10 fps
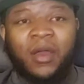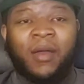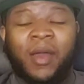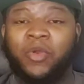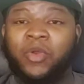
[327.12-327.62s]

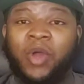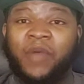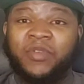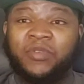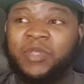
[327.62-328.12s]
Uh, I know the
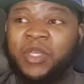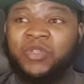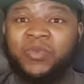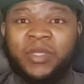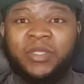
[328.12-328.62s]
Dolphins was
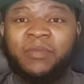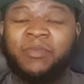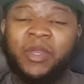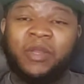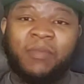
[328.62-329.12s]
interested
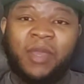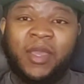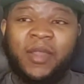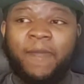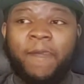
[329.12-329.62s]
in bringing him
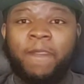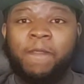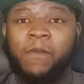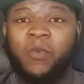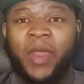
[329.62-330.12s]
in.
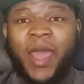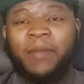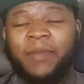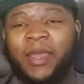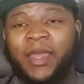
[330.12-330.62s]
But
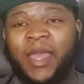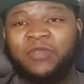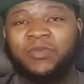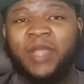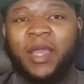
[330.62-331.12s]
Adam
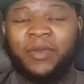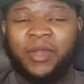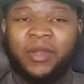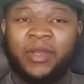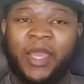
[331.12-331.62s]
Gase was down
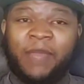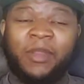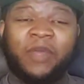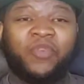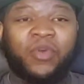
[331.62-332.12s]
there. They could
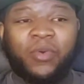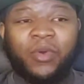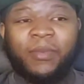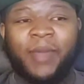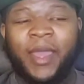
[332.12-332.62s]
be looking for a
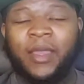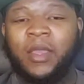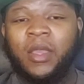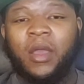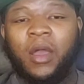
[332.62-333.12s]
quarterback.
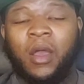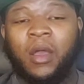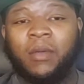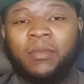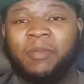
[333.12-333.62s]

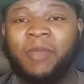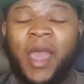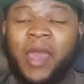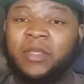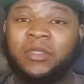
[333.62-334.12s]
Um, to be
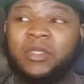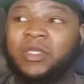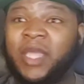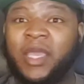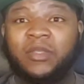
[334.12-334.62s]
honest,
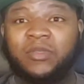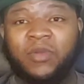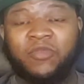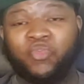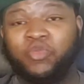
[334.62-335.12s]
the Saints,
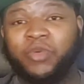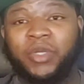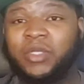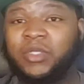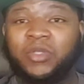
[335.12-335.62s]
what if Drew
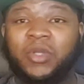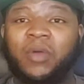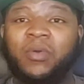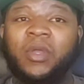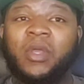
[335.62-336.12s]
Brees, you
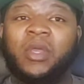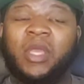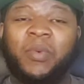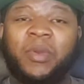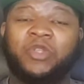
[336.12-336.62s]
know,
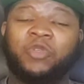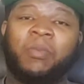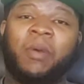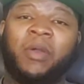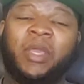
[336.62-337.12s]
he won the
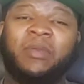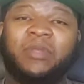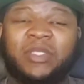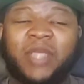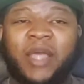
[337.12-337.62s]
Super Bowl, he
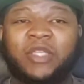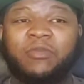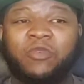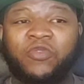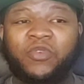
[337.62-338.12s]
decides
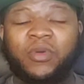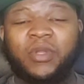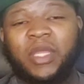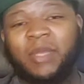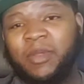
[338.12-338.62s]
to move
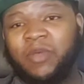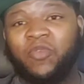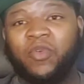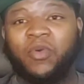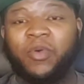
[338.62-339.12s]
on. He could be looking
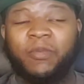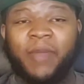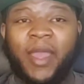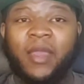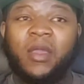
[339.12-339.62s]
for a
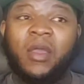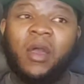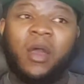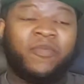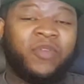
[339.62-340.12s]
quarterback.
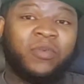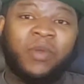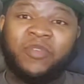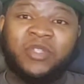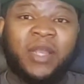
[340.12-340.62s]
Uh, Phillip
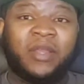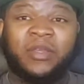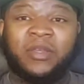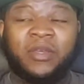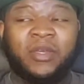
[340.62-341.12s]
Rivers not
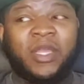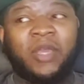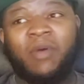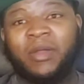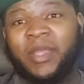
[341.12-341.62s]
looking good.
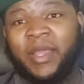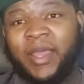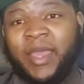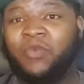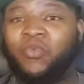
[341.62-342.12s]
He go out to
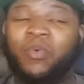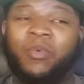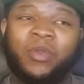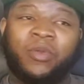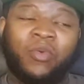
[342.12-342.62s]
L A. Who
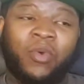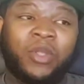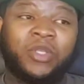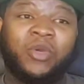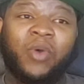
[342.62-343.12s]
won't
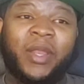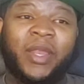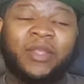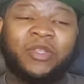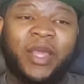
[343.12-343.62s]
want to go
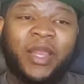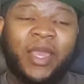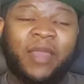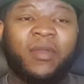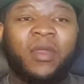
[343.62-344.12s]
out to
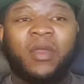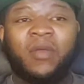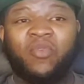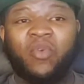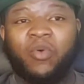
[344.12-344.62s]
L A
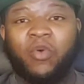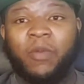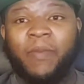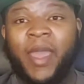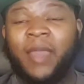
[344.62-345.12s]
for a
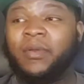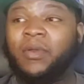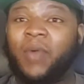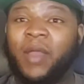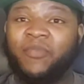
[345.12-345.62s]
quarterback?
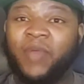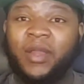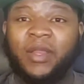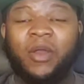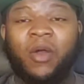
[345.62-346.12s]
Quite
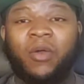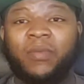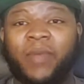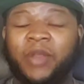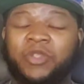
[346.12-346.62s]
frankly, the
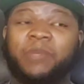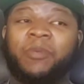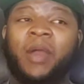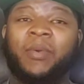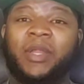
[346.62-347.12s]
Oakland Raiders
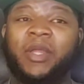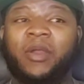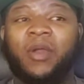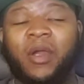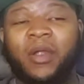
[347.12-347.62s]
could part with
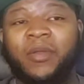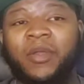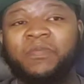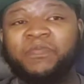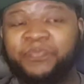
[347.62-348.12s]
Derek Carr
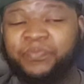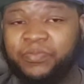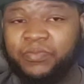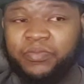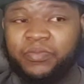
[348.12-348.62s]

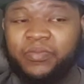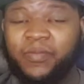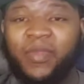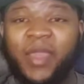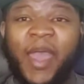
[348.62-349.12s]

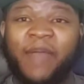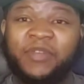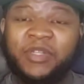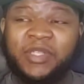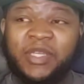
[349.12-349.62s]

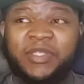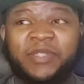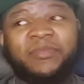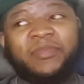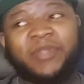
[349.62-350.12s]
after the
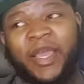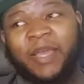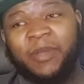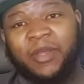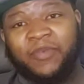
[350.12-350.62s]
season. They
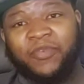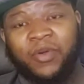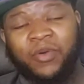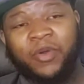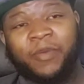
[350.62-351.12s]
could be looking
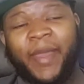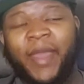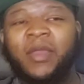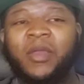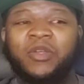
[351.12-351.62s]
for a
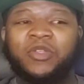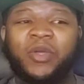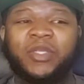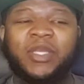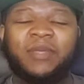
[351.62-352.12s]
quarterback.
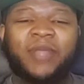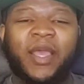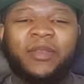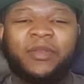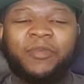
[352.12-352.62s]
So it seems
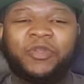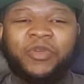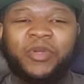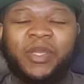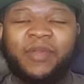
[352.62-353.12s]
like the
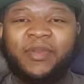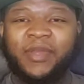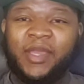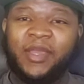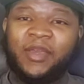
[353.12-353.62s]
majority of the
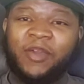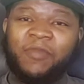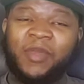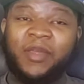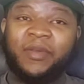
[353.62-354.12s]
league
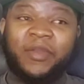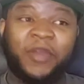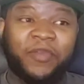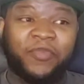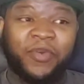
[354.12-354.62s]
could be
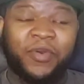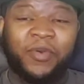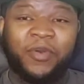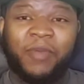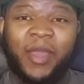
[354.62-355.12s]
looking for a
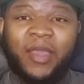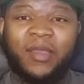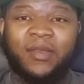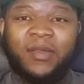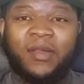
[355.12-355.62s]
quarterback.